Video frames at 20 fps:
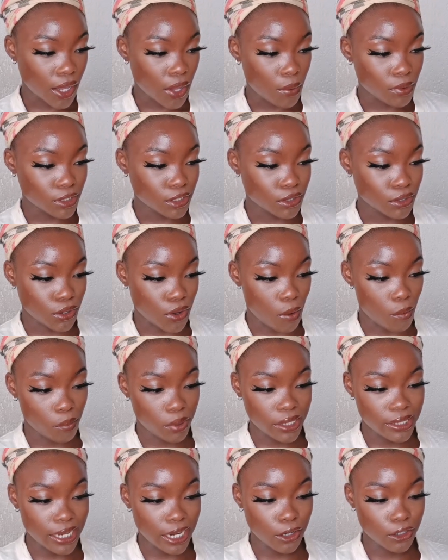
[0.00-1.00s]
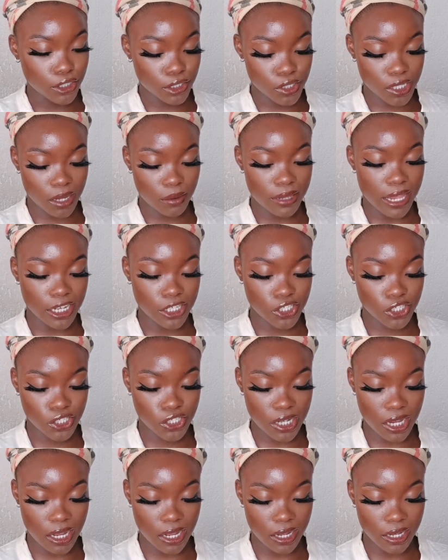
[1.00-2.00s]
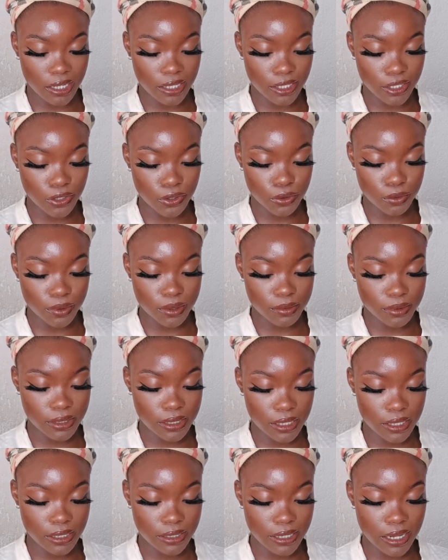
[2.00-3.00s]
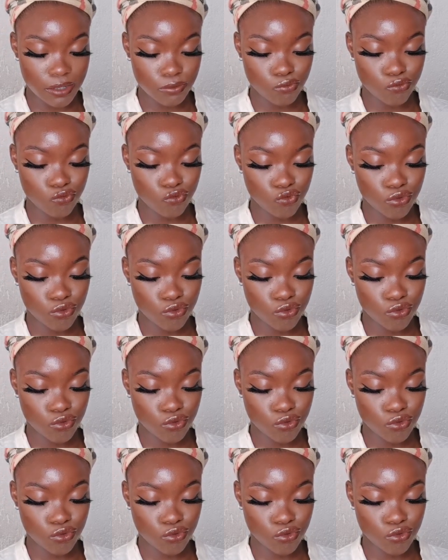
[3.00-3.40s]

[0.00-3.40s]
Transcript: I will, just to complete that look, just to give you that shine. You know what I'm saying?